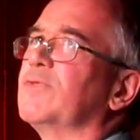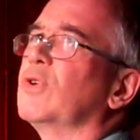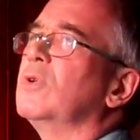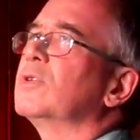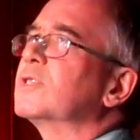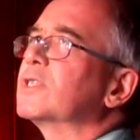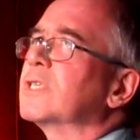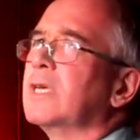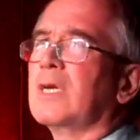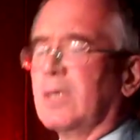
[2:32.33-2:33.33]
Of
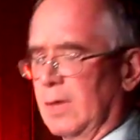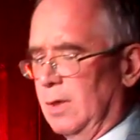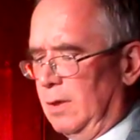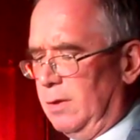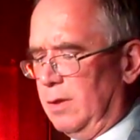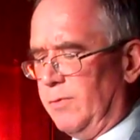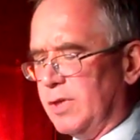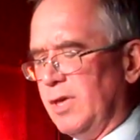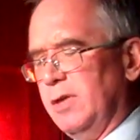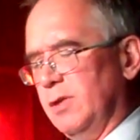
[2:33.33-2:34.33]
course, the
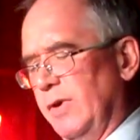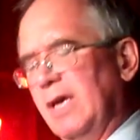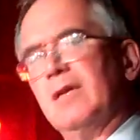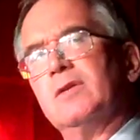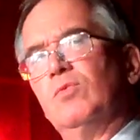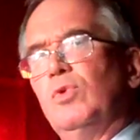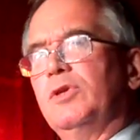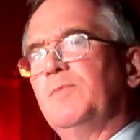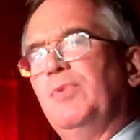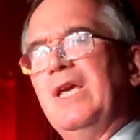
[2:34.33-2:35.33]
return to England
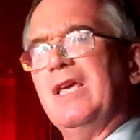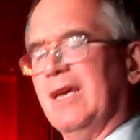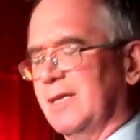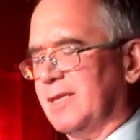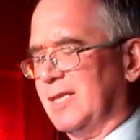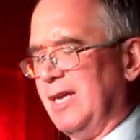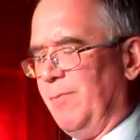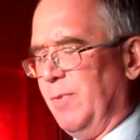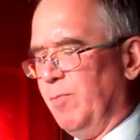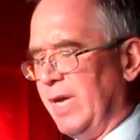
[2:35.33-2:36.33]
would be a
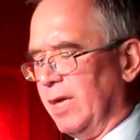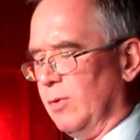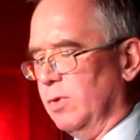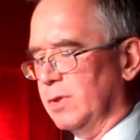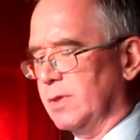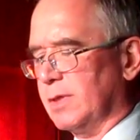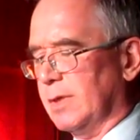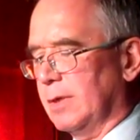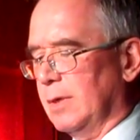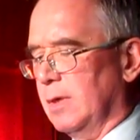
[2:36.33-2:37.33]
step
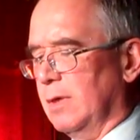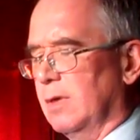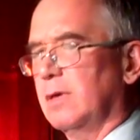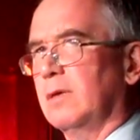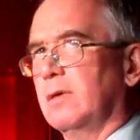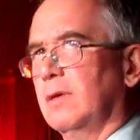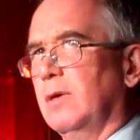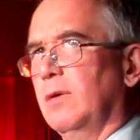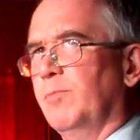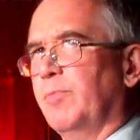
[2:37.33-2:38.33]
backwards.
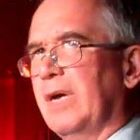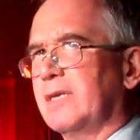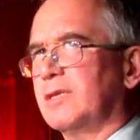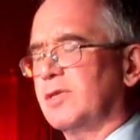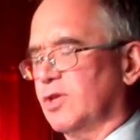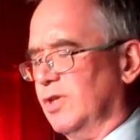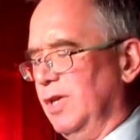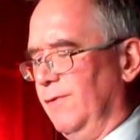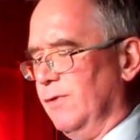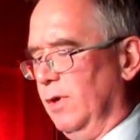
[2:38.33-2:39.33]

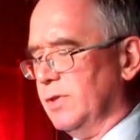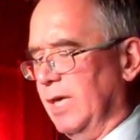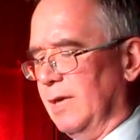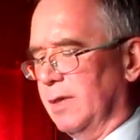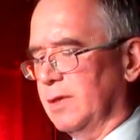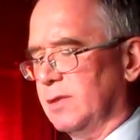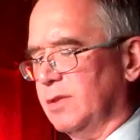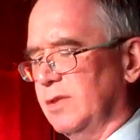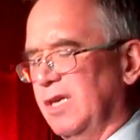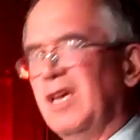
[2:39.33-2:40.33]
But if not England,
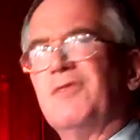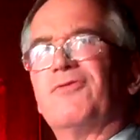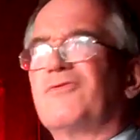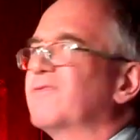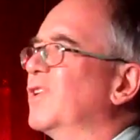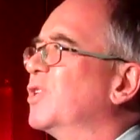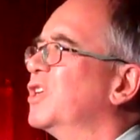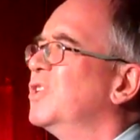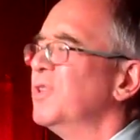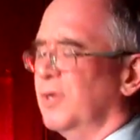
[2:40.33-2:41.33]
if
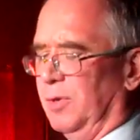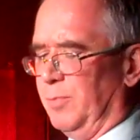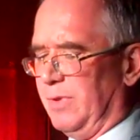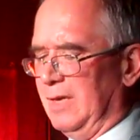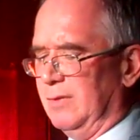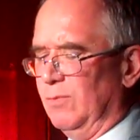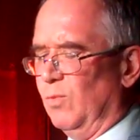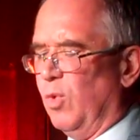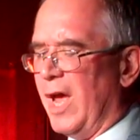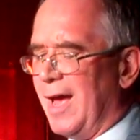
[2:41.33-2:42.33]
not Europe, then
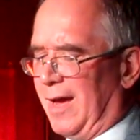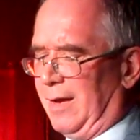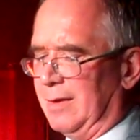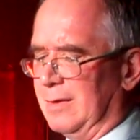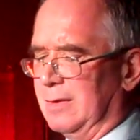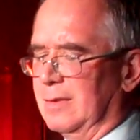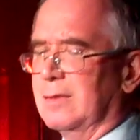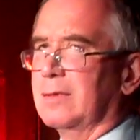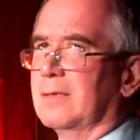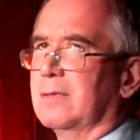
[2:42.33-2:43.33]
where?
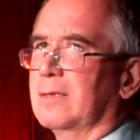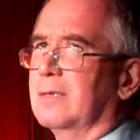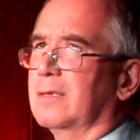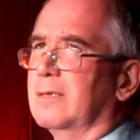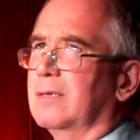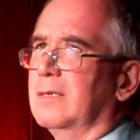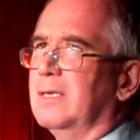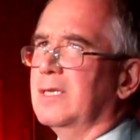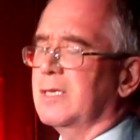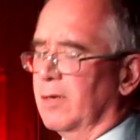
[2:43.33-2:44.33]

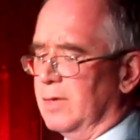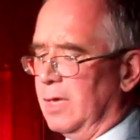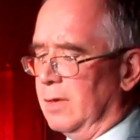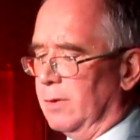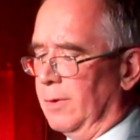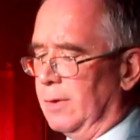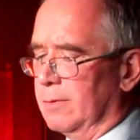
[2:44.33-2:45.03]
He did not know.